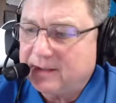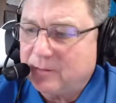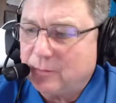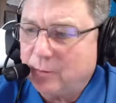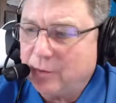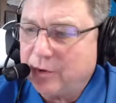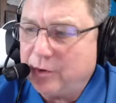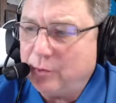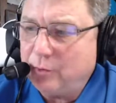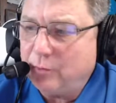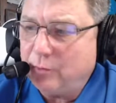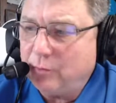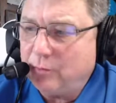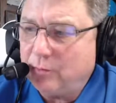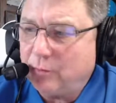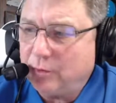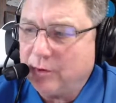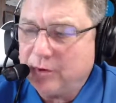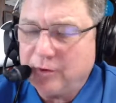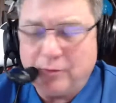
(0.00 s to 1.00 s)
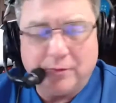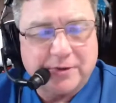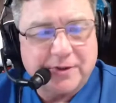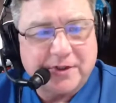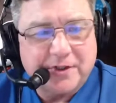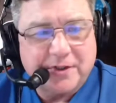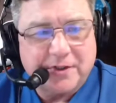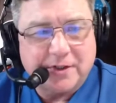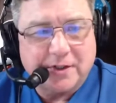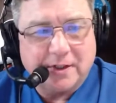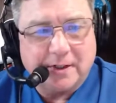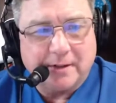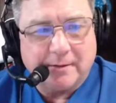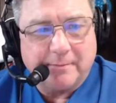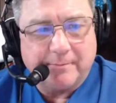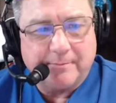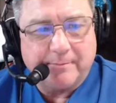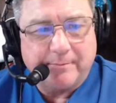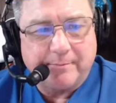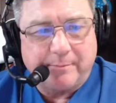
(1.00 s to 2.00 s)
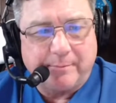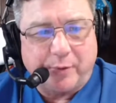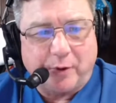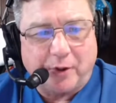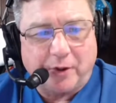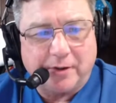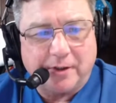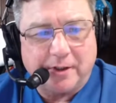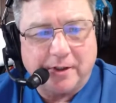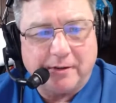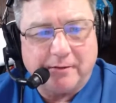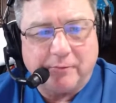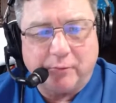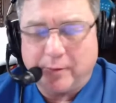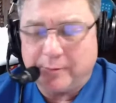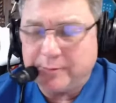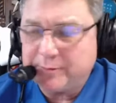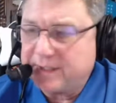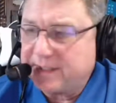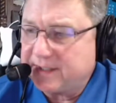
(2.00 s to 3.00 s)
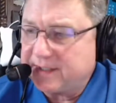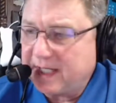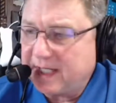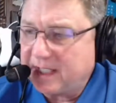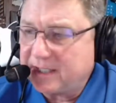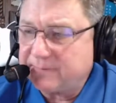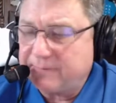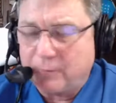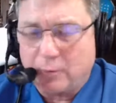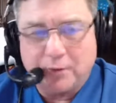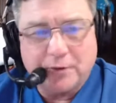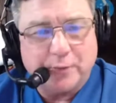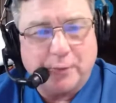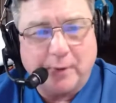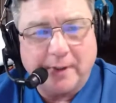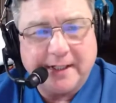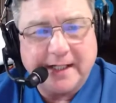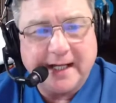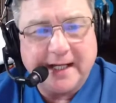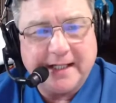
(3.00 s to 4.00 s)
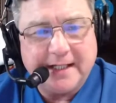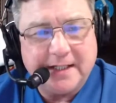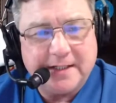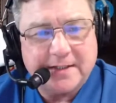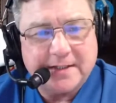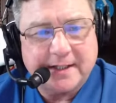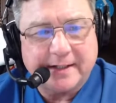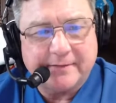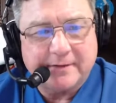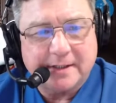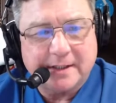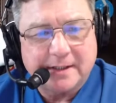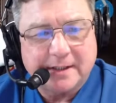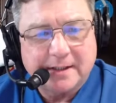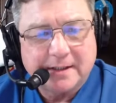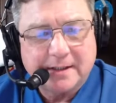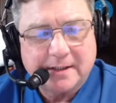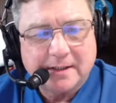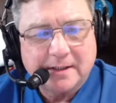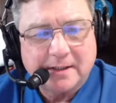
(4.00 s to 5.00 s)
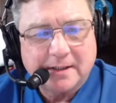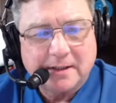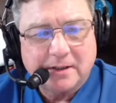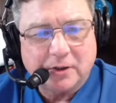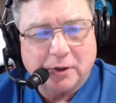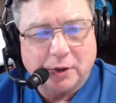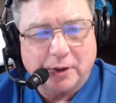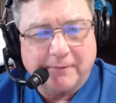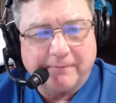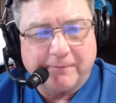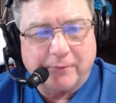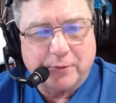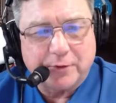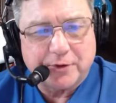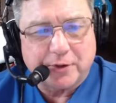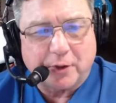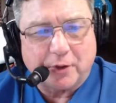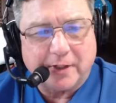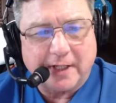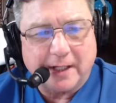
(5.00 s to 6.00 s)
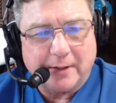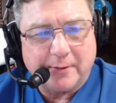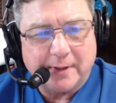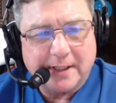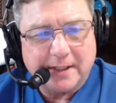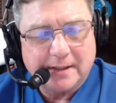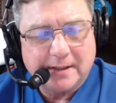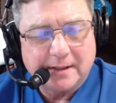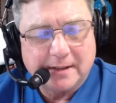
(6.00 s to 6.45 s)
were you a part of what was it, Task Force 187, looking for Zarqawi?